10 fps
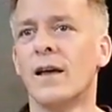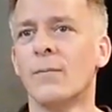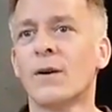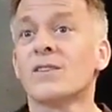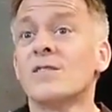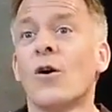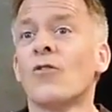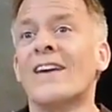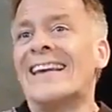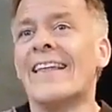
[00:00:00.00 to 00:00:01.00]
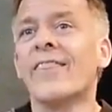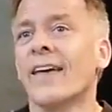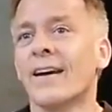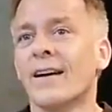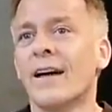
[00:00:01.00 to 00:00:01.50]
Because it's all written in
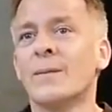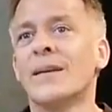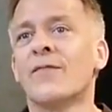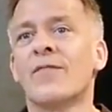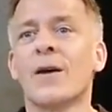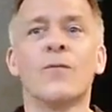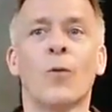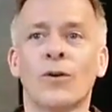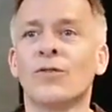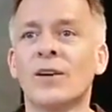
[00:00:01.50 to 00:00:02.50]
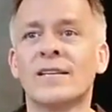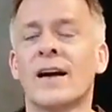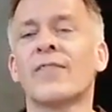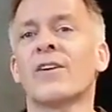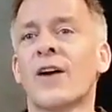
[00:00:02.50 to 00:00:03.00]
there. I mean, if they want to
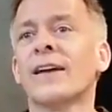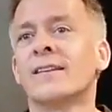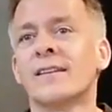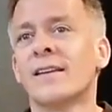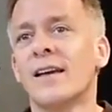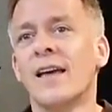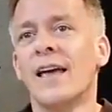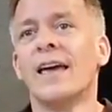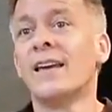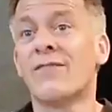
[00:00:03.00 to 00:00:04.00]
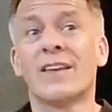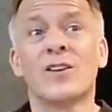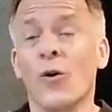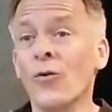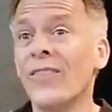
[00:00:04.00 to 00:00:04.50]
retard, they write it. And if they
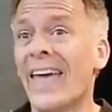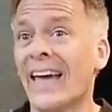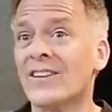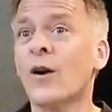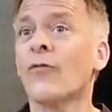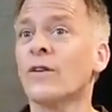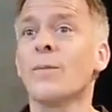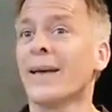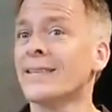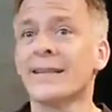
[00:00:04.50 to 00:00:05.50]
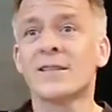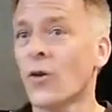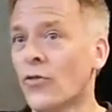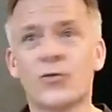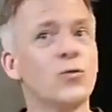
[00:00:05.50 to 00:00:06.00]
don't, actually often it makes sense
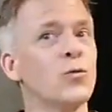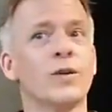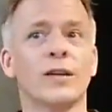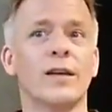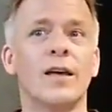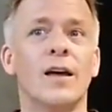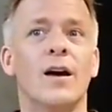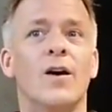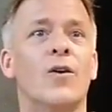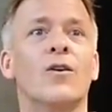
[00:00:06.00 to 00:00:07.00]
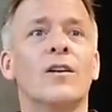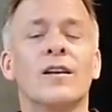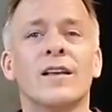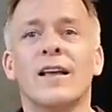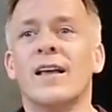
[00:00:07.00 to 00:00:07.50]
not to do it.
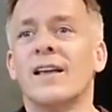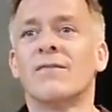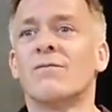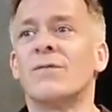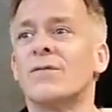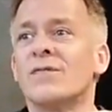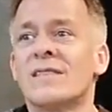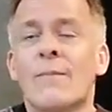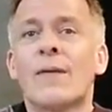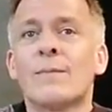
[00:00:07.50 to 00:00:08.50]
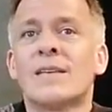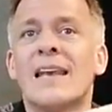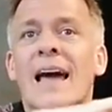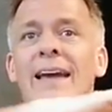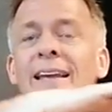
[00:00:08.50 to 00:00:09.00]
Or sometimes the
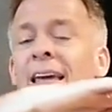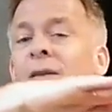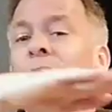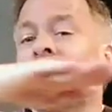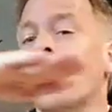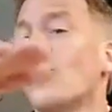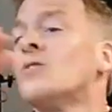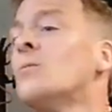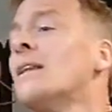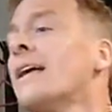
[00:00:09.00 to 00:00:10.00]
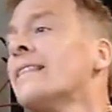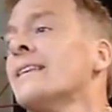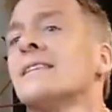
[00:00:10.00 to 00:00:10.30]
line can also be like this.